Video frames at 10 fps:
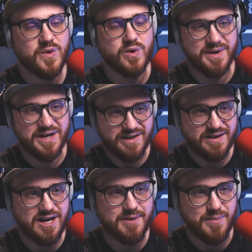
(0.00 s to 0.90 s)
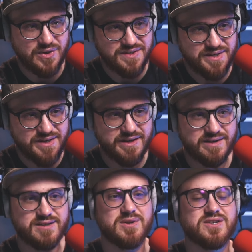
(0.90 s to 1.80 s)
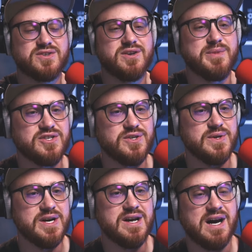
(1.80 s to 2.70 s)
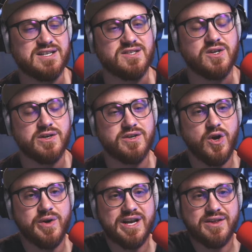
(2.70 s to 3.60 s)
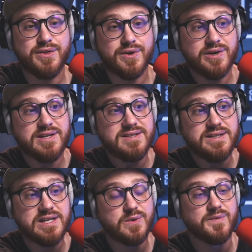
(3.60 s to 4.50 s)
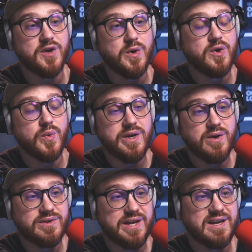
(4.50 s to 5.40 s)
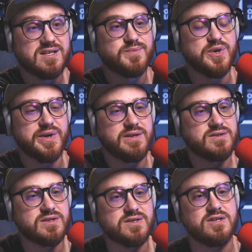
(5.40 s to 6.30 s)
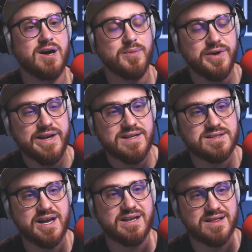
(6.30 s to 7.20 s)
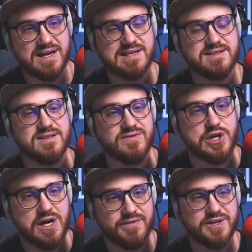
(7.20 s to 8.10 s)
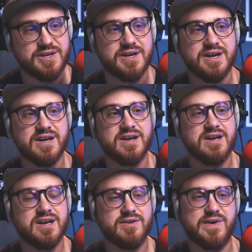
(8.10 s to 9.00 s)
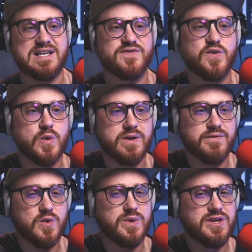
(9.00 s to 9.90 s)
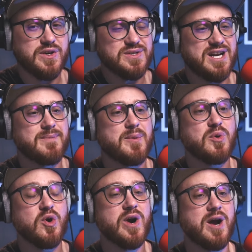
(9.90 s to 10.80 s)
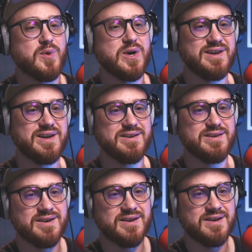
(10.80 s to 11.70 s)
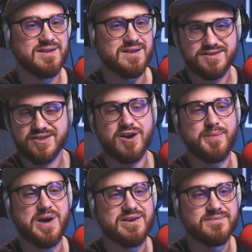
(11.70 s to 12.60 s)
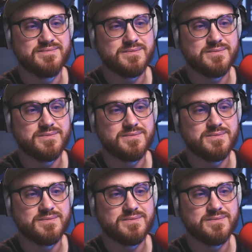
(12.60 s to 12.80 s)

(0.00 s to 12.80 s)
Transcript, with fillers: Who am I? I'm Marcy, and it's a pleasure to meet you. I started coding at 36 with no degree or tech experience, just stubbornness and lots of coffee. Fast forward a few years, and I'm a programmer at Tighten. Let's talk about it.